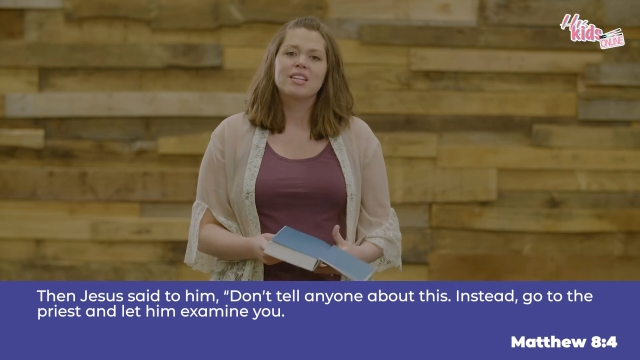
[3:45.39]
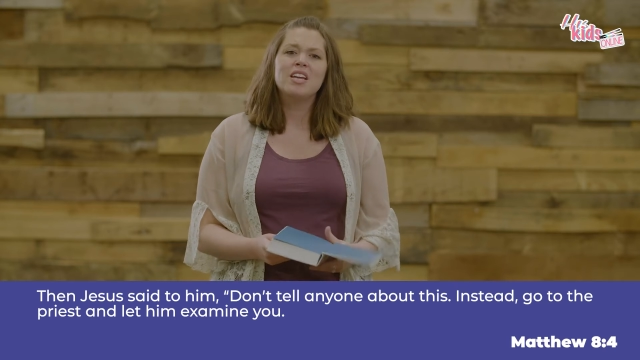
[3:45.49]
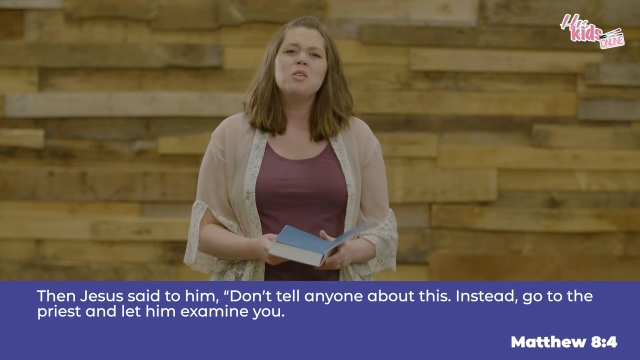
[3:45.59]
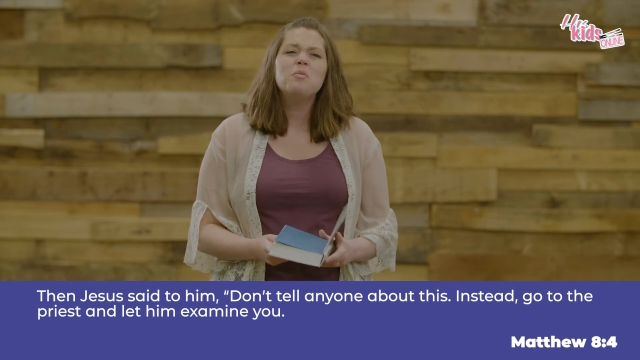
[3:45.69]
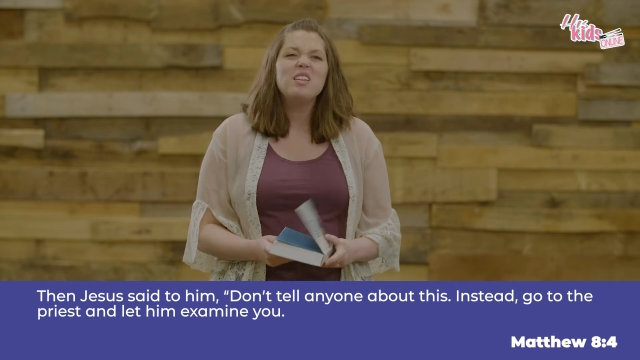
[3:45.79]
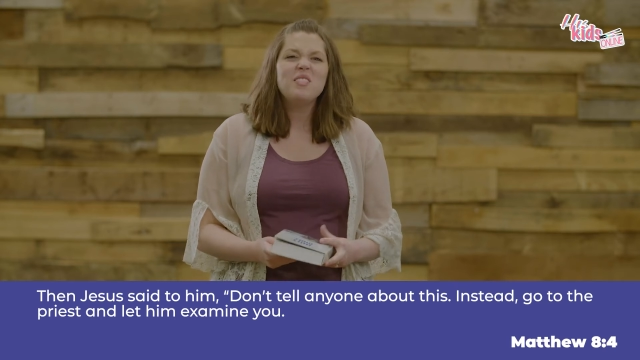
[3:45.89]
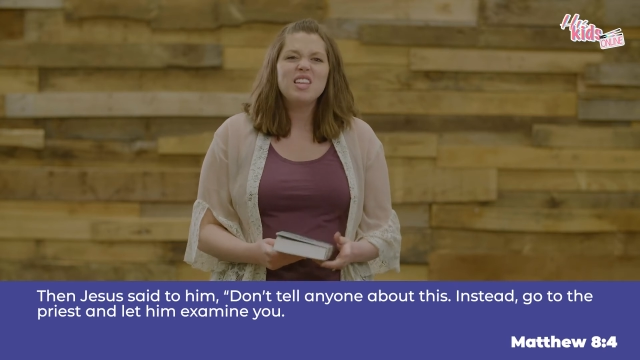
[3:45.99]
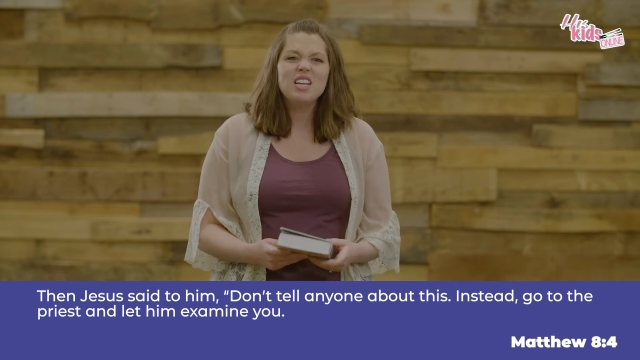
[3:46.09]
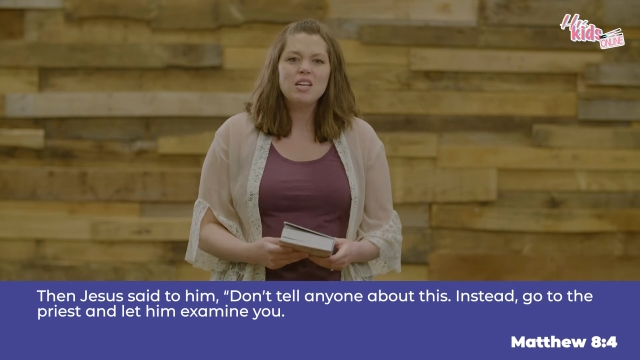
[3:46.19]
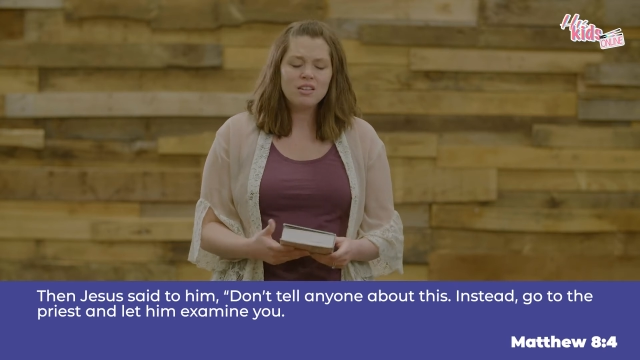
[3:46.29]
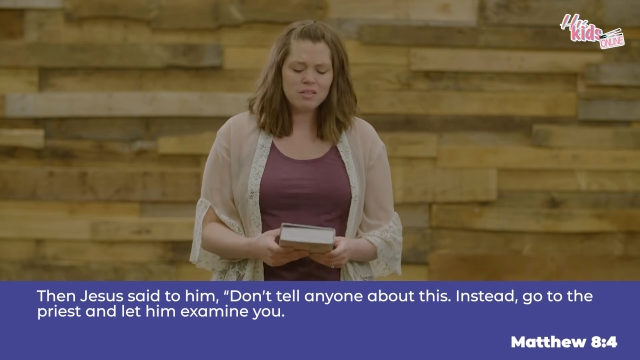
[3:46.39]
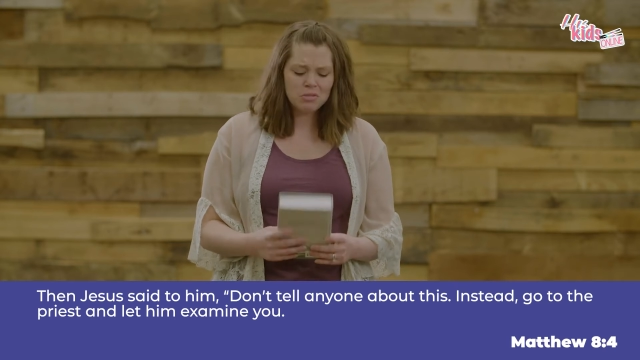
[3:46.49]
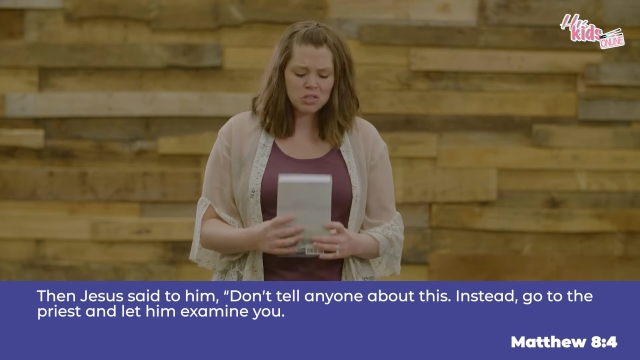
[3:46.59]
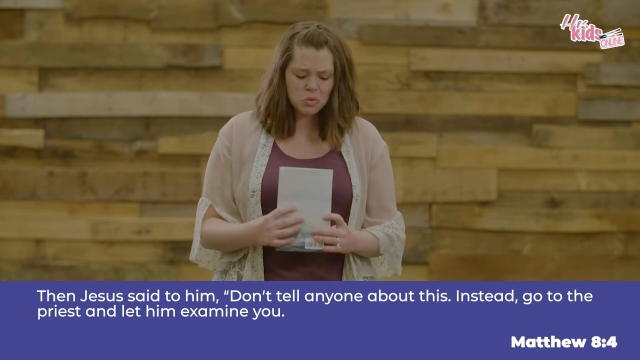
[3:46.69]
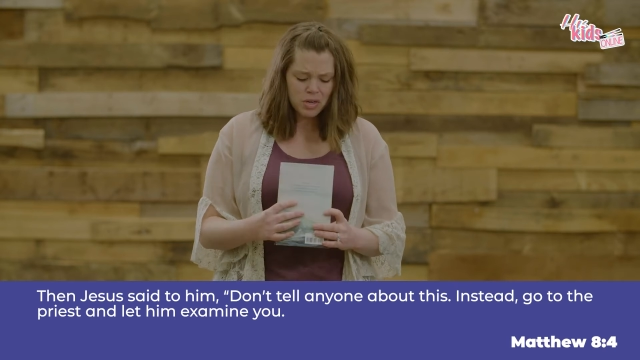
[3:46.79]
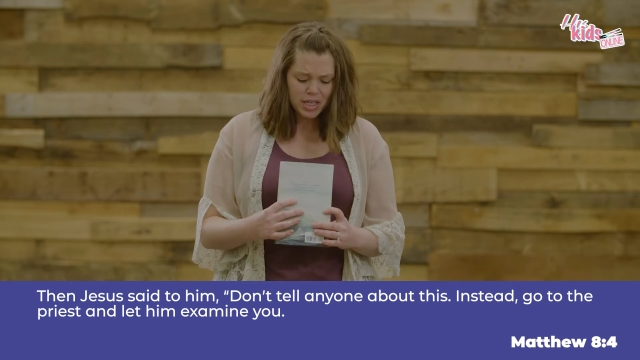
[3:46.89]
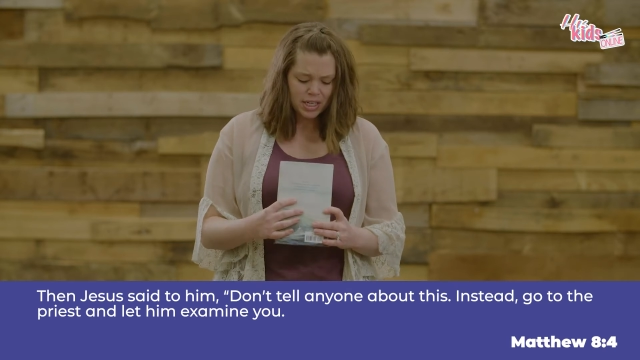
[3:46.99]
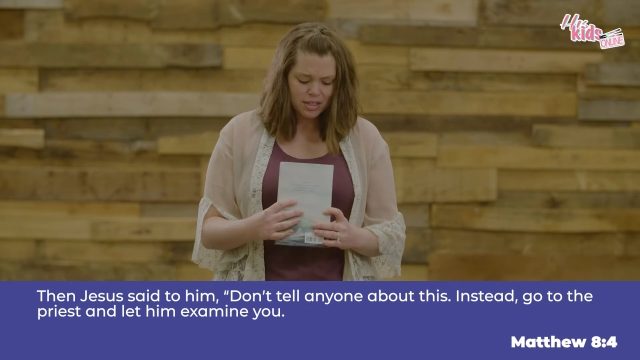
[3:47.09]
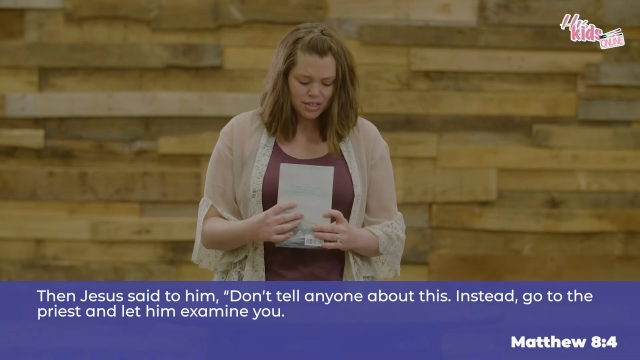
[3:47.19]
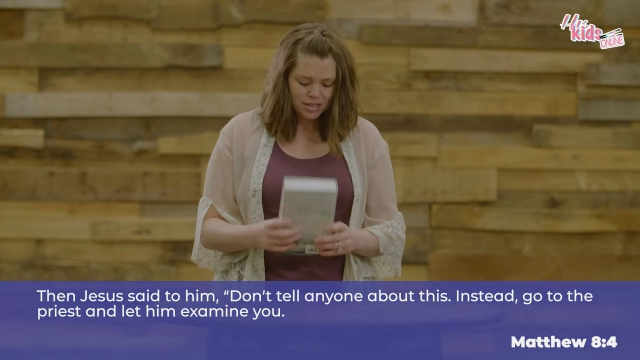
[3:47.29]
Now you might be thinking, "Miss
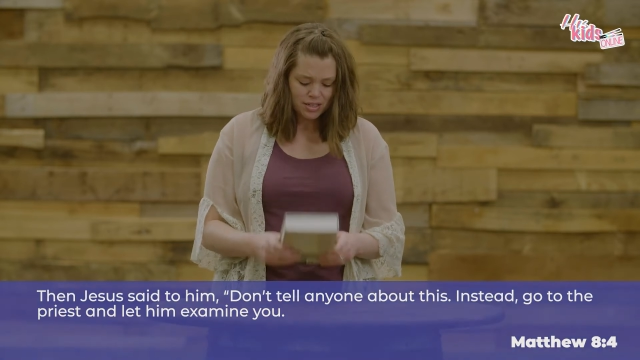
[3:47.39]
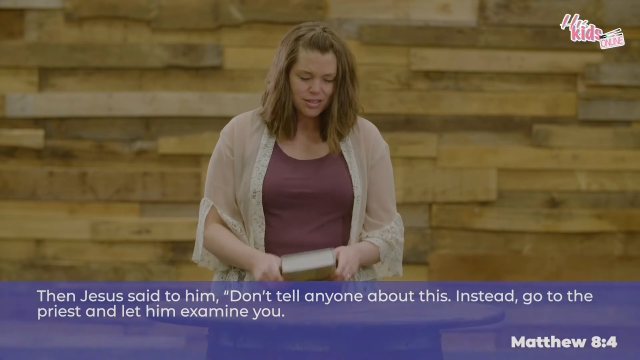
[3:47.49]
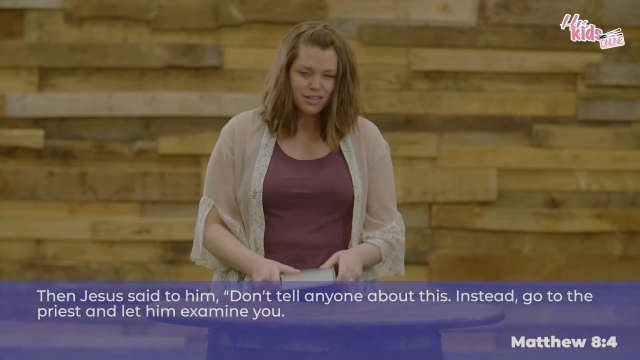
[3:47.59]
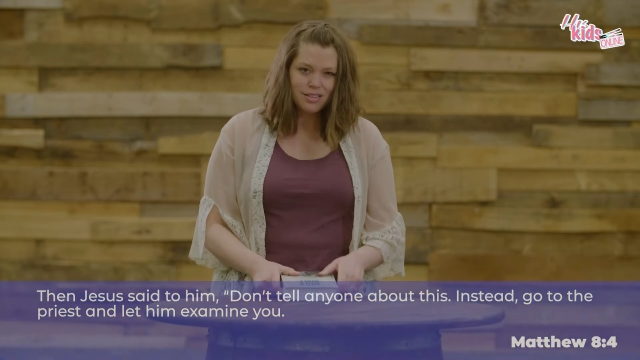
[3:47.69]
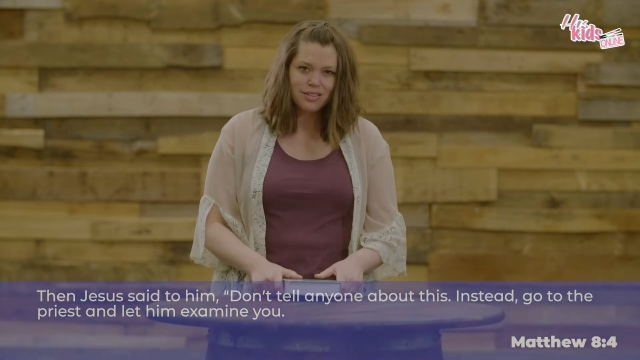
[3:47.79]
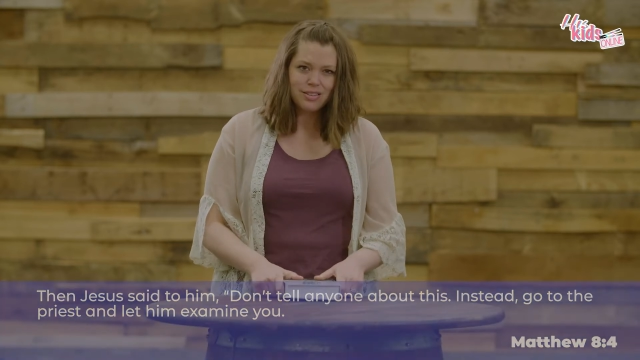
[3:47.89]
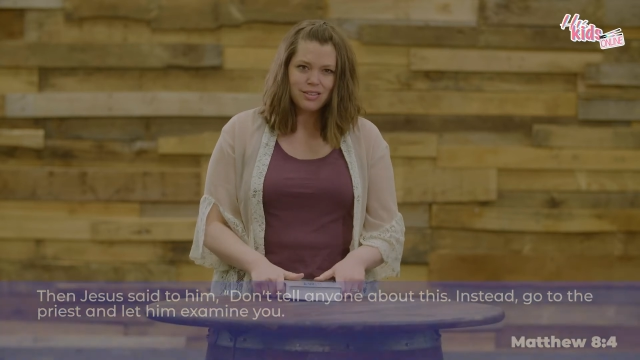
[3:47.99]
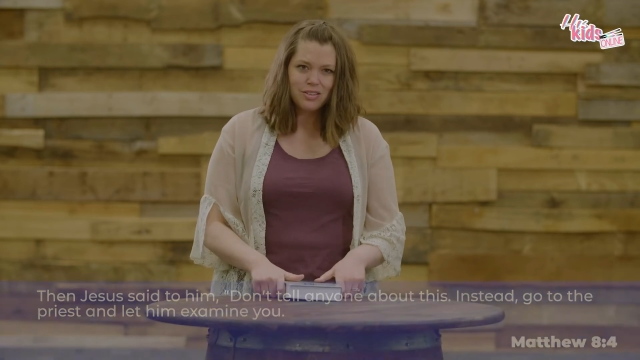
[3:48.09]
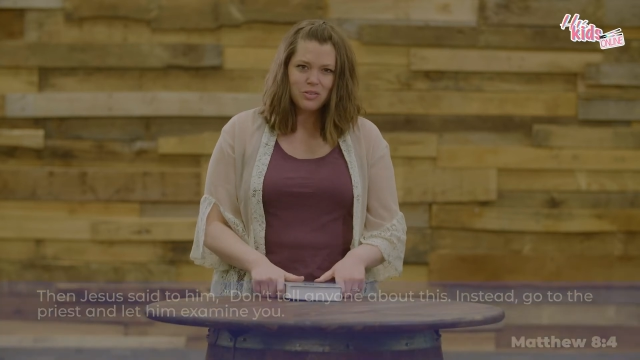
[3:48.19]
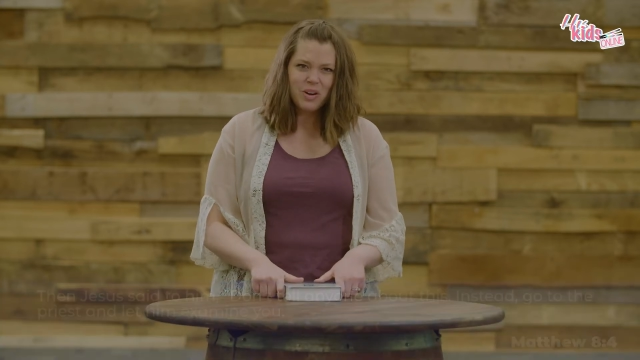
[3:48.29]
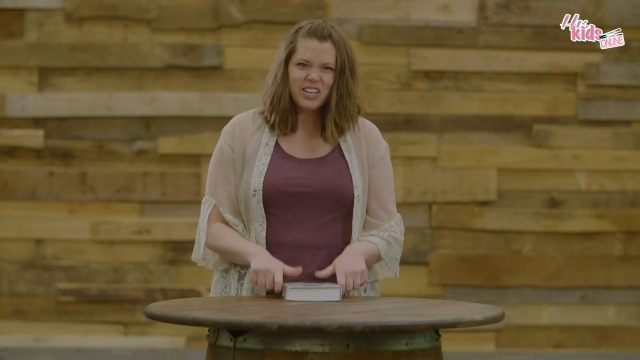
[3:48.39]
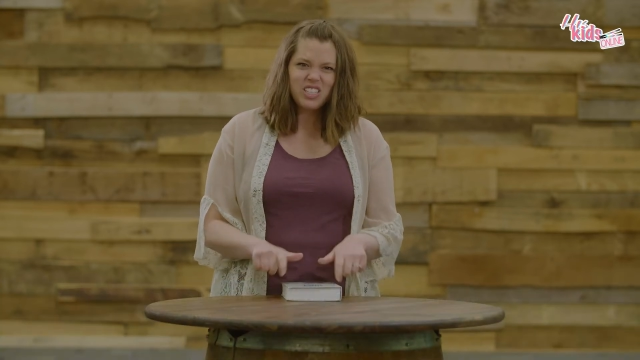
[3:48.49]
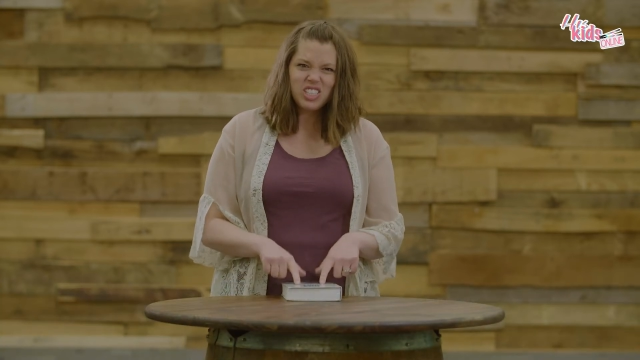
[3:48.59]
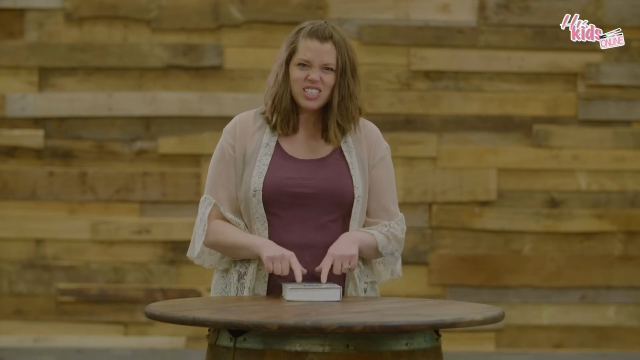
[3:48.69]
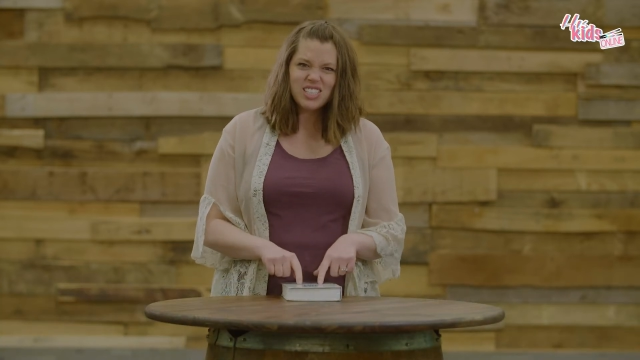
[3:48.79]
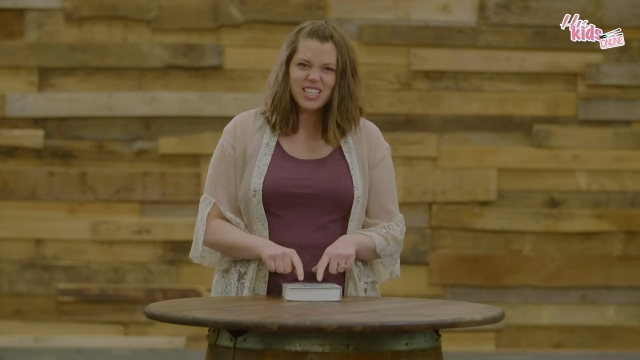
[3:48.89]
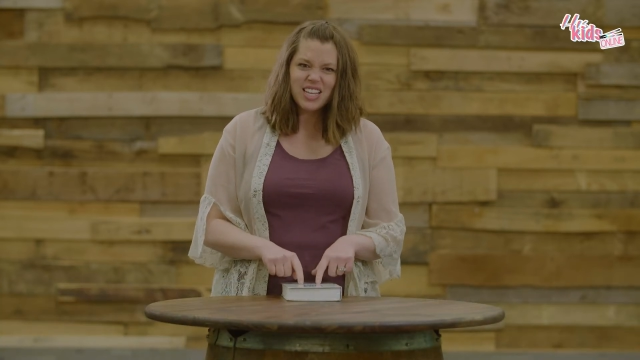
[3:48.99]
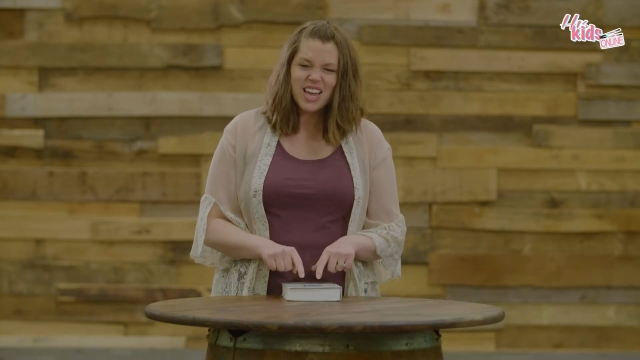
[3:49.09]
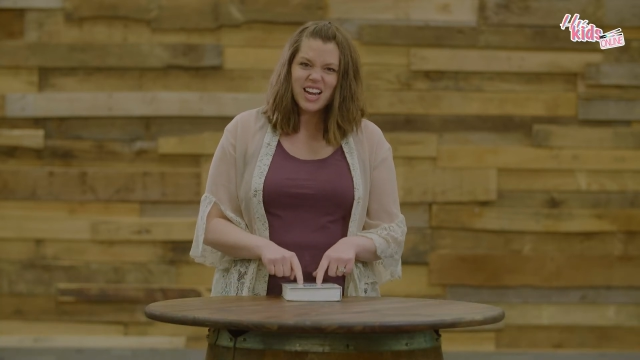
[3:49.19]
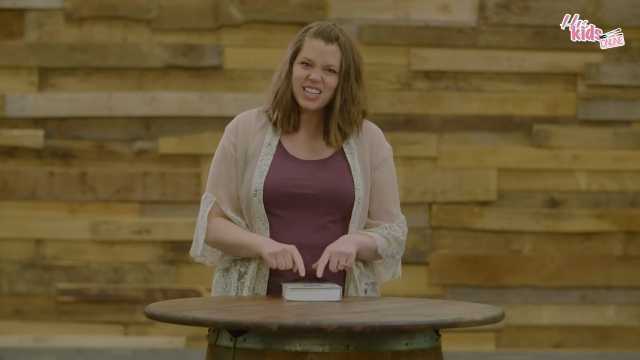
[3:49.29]
Courtney, why did Jesus say
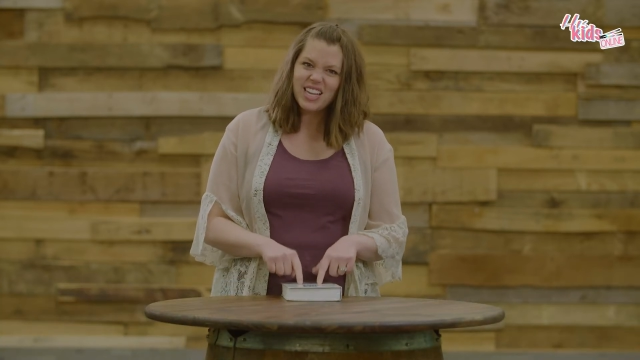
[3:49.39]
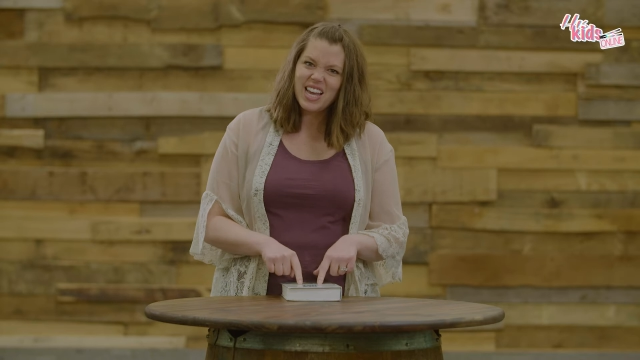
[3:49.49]
that at the